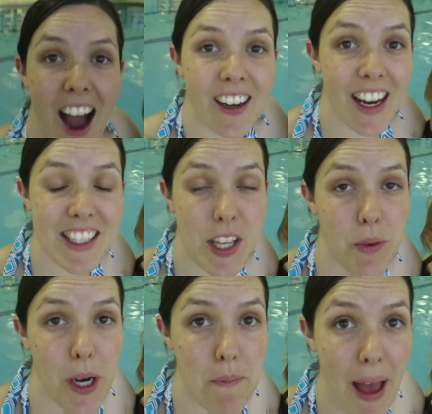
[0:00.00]
All right,
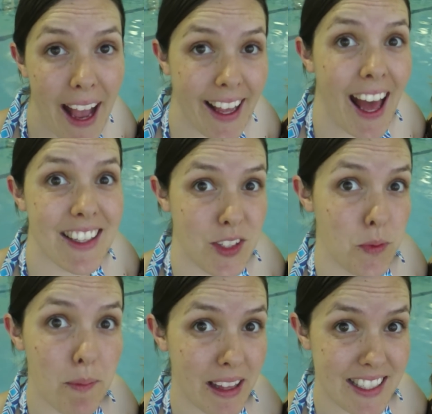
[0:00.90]
so we are back at
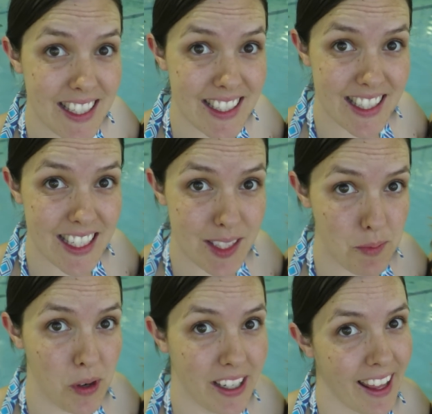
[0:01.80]
swim lessons this
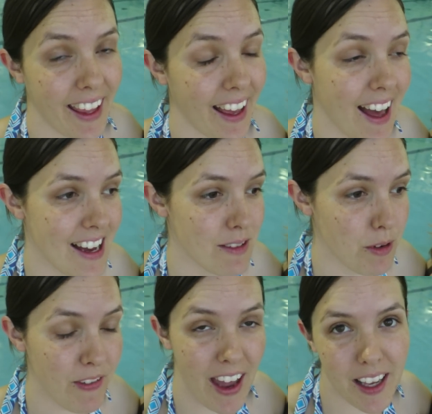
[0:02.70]
morning.
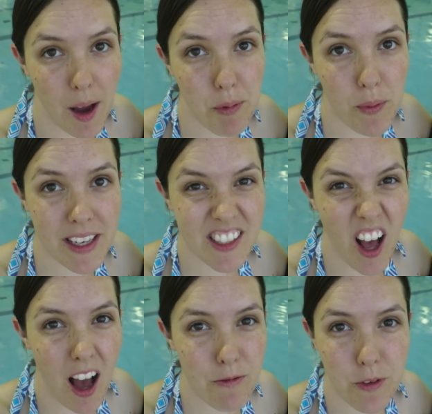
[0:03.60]
Um, we've had a couple weeks
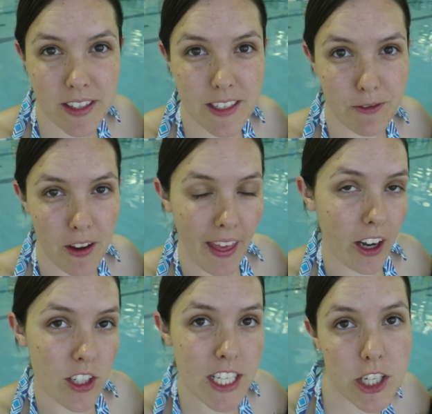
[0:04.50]
off with different, like
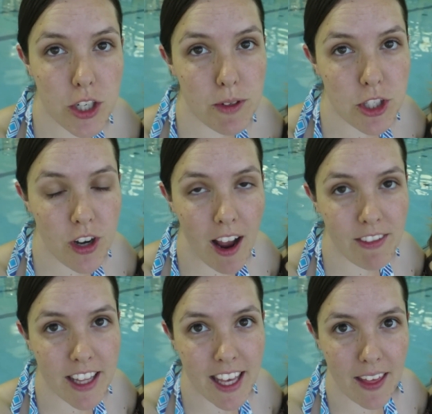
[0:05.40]
our teacher was
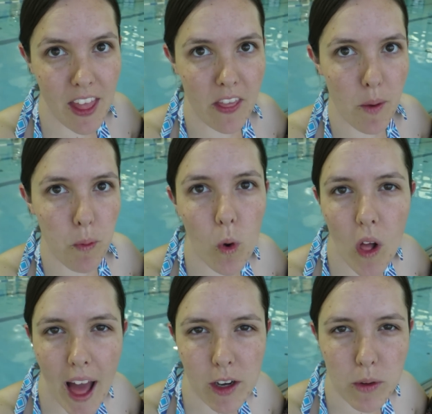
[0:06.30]
traveling and then the
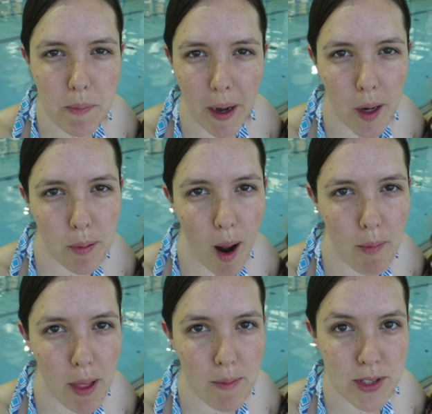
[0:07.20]
pool had a repair
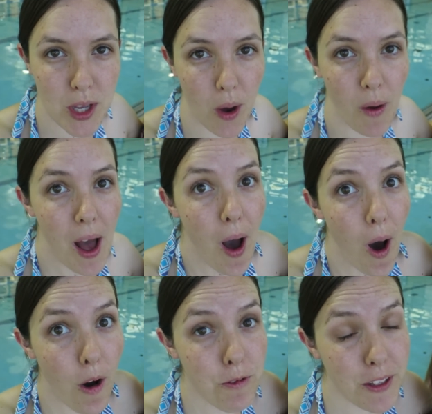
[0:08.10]
problem. So
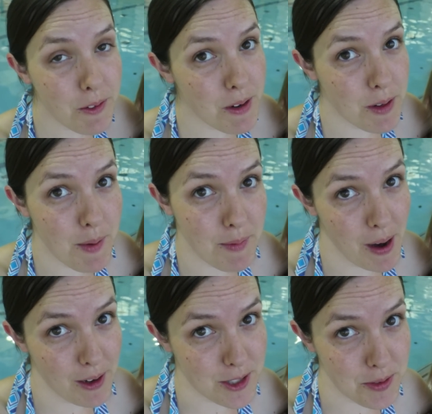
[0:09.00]
hopefully we remember
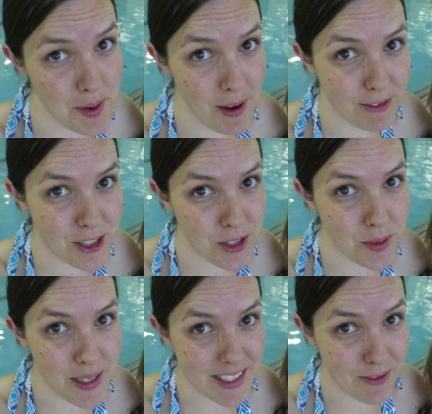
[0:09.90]
how to swim after
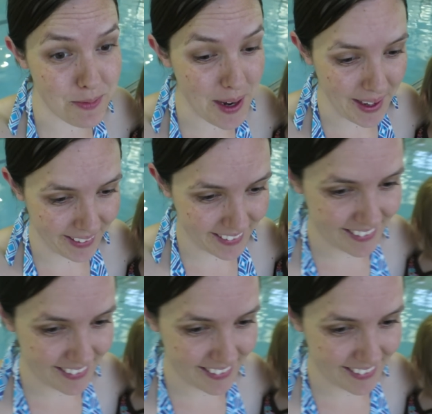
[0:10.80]
two weeks of break.